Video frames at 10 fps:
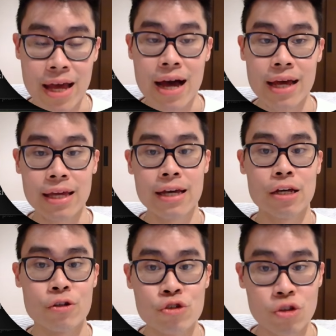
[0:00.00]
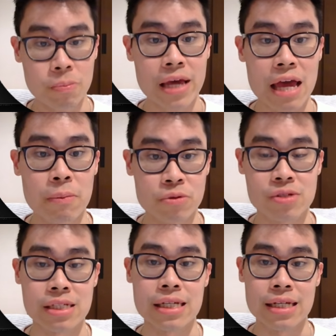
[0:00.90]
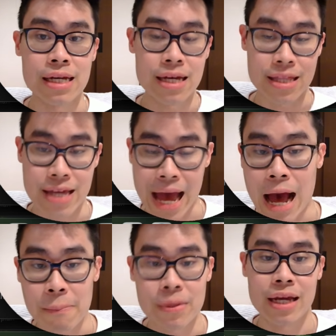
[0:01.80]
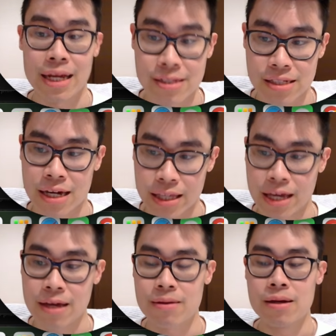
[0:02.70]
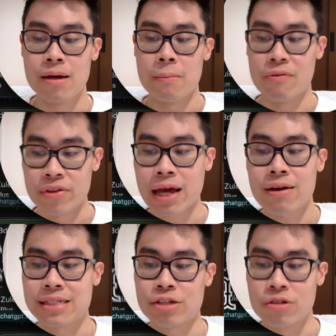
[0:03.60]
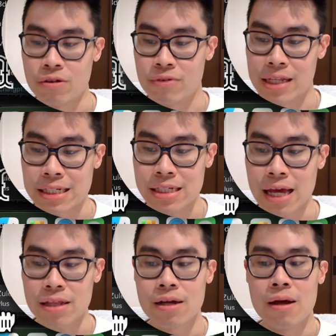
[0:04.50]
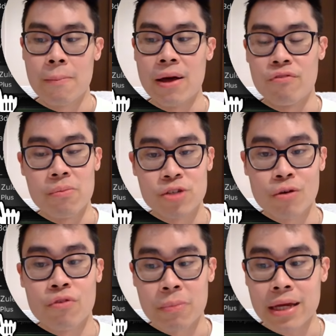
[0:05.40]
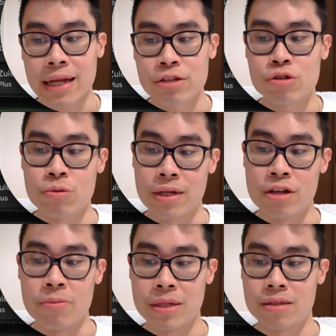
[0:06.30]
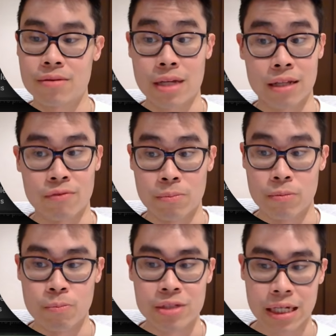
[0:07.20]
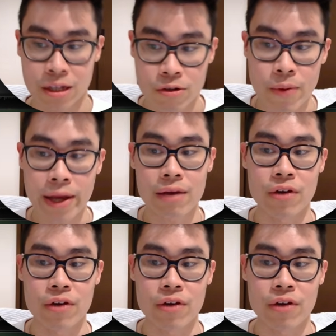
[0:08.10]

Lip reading: AI, you should be able to see the app inside here. But for now, it's actually not released yet. So for me, I need to do a little bit kind of more technical way.